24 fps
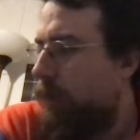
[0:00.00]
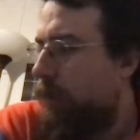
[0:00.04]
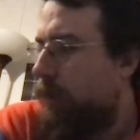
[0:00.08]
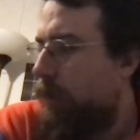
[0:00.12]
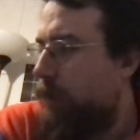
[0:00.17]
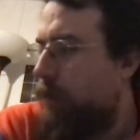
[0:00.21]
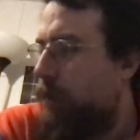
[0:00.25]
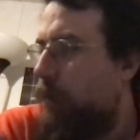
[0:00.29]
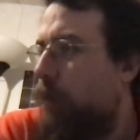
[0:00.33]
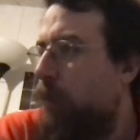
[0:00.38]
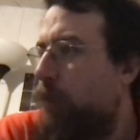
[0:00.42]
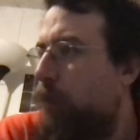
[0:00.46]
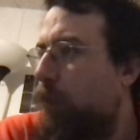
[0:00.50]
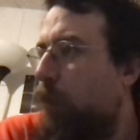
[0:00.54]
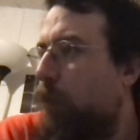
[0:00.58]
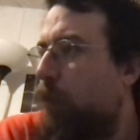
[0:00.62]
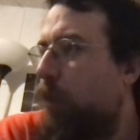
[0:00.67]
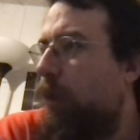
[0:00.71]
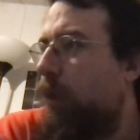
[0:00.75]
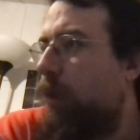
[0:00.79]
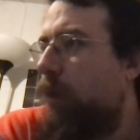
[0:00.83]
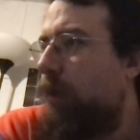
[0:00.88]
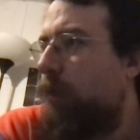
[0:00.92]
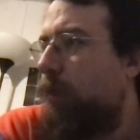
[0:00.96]
another
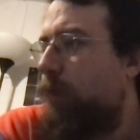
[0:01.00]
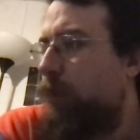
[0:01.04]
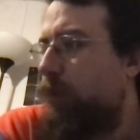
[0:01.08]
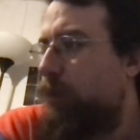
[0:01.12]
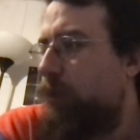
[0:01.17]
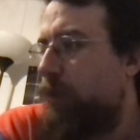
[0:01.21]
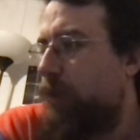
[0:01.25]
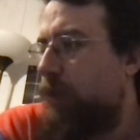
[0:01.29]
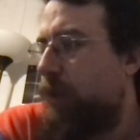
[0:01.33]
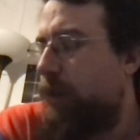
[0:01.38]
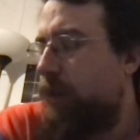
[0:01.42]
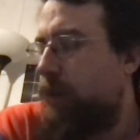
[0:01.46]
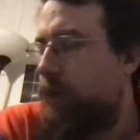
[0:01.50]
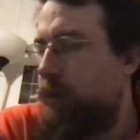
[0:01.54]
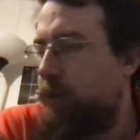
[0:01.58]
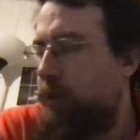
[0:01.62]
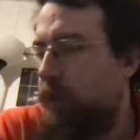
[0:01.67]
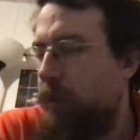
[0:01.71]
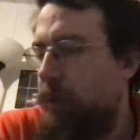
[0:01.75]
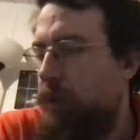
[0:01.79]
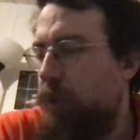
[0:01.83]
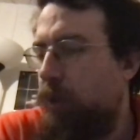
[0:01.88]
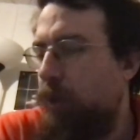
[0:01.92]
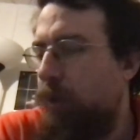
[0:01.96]
one, much like
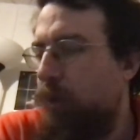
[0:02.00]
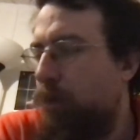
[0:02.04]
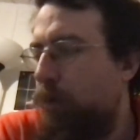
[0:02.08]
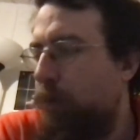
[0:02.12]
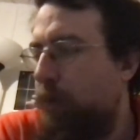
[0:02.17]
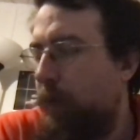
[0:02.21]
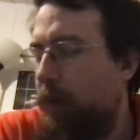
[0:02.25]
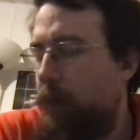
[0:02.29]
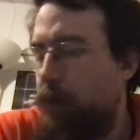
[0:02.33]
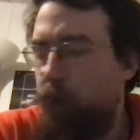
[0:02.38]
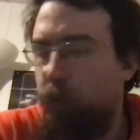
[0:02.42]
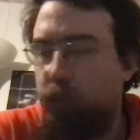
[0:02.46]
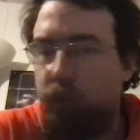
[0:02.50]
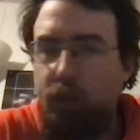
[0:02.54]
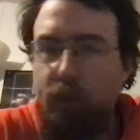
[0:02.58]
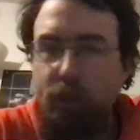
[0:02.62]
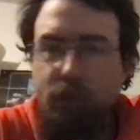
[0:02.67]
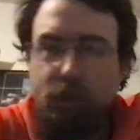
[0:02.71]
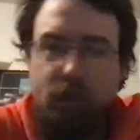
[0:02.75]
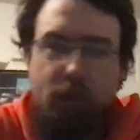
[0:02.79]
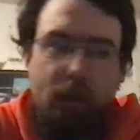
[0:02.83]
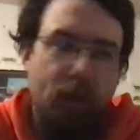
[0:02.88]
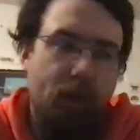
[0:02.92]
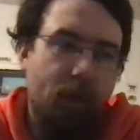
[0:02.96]
Deathloop, as well as
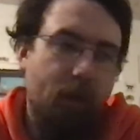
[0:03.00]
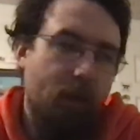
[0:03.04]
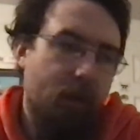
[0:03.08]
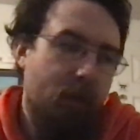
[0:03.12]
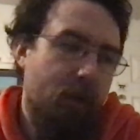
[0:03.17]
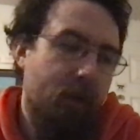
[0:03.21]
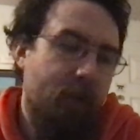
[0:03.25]
like